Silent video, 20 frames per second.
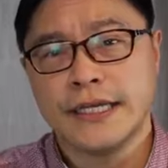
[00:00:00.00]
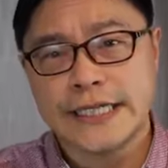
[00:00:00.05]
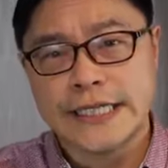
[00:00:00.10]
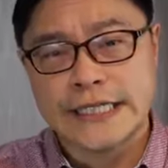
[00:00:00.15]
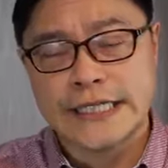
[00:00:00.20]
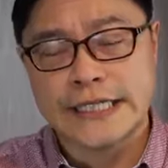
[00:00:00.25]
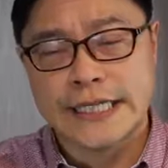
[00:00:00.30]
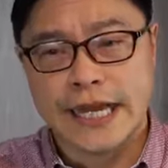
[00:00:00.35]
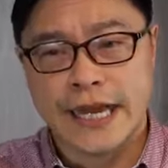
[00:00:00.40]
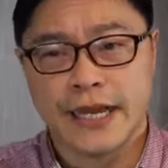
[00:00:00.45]

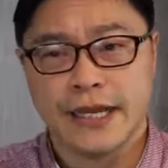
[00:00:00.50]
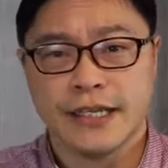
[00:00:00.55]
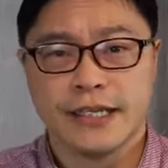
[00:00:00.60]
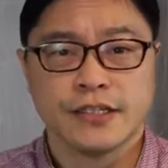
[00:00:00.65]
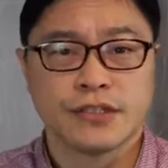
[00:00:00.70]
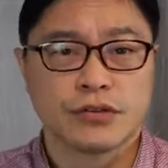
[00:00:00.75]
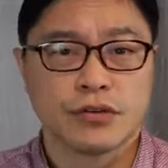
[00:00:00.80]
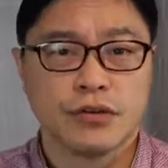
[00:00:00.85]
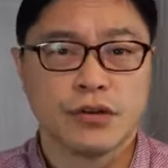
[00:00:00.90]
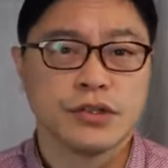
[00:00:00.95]
is that
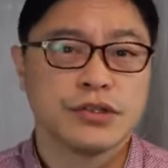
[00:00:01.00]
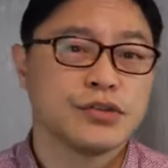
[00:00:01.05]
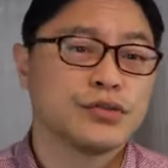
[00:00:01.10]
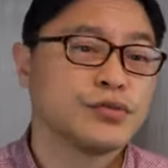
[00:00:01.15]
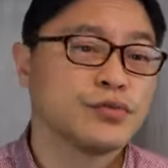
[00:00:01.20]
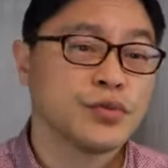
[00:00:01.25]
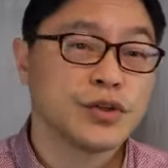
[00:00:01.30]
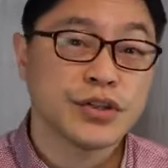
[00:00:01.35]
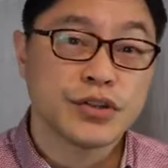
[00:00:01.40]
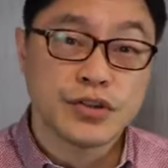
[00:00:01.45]
it's going
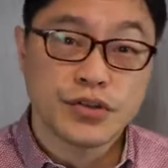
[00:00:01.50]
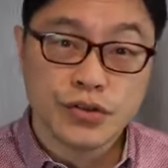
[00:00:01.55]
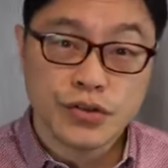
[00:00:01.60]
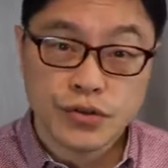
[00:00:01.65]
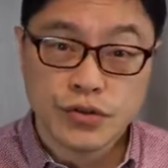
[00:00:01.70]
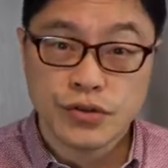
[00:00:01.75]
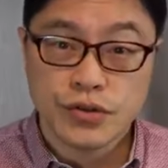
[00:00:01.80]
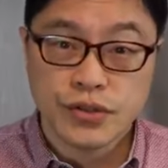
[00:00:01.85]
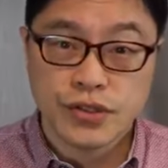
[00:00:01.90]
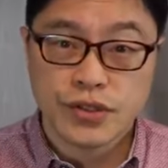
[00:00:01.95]
to
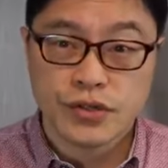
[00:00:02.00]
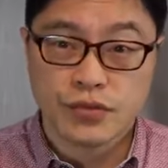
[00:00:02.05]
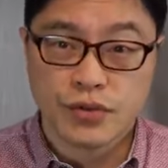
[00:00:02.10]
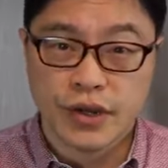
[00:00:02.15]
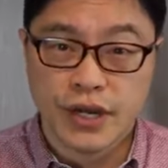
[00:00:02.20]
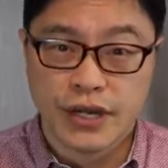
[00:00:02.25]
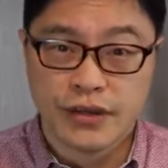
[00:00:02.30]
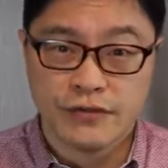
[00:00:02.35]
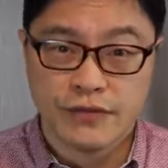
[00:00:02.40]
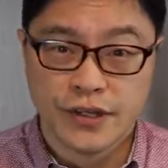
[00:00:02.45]
reduce the
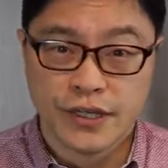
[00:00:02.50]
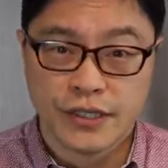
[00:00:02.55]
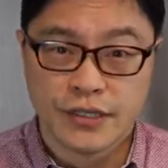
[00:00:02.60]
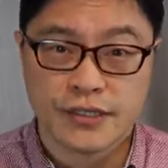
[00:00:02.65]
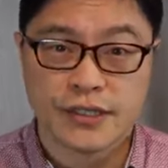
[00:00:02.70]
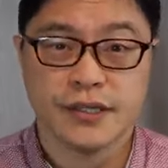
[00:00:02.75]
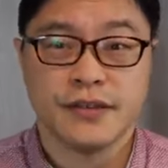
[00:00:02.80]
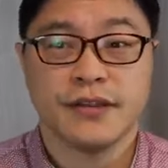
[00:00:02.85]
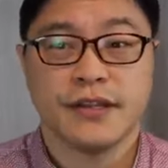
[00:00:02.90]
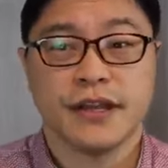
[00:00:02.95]

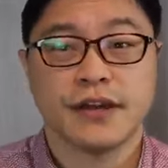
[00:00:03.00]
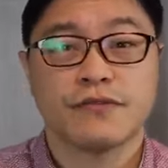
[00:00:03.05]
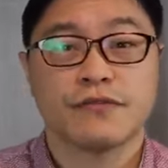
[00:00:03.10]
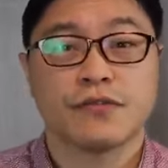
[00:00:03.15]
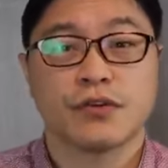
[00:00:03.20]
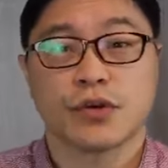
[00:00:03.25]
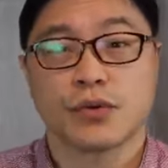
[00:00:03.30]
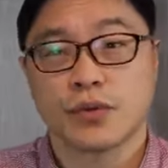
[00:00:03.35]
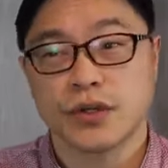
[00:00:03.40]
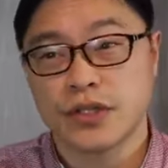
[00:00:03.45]
cravings and
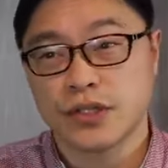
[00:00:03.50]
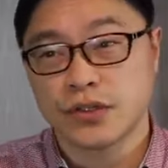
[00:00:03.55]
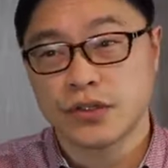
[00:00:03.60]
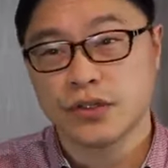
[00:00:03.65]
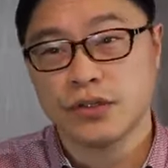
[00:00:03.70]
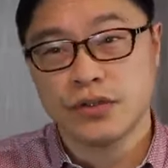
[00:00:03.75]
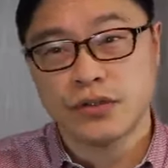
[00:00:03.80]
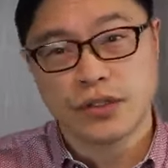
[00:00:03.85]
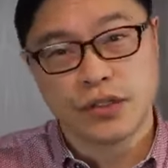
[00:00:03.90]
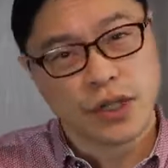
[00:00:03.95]
therefore
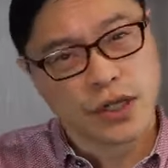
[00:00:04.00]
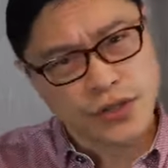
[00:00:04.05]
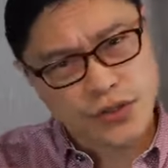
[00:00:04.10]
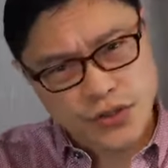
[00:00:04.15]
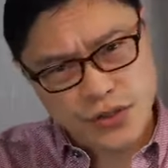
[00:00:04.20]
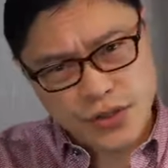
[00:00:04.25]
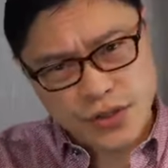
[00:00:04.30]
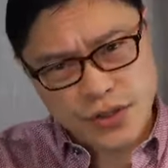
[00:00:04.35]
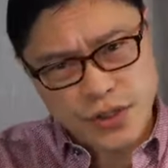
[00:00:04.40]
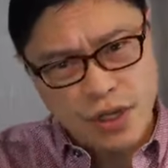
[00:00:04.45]
reduce not
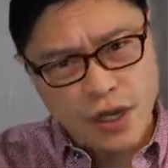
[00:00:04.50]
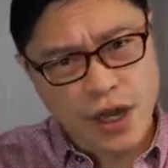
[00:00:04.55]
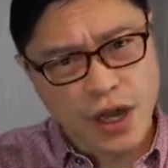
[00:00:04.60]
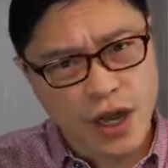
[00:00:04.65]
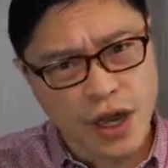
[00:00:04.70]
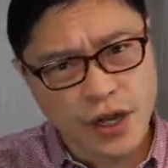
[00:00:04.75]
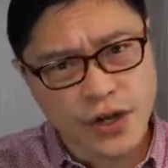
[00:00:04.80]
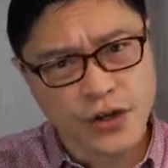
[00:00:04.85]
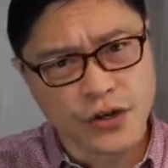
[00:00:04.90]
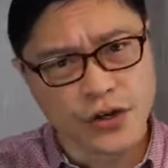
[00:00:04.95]
just the
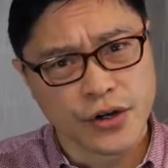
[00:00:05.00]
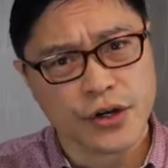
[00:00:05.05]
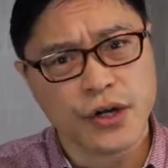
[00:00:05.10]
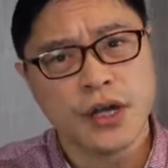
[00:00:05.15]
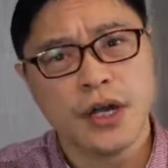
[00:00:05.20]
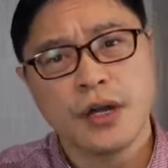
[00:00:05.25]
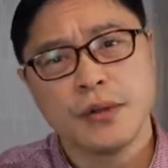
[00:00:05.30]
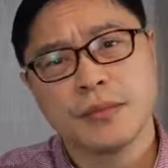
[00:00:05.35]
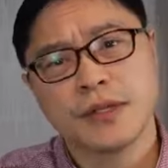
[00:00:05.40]
hunger,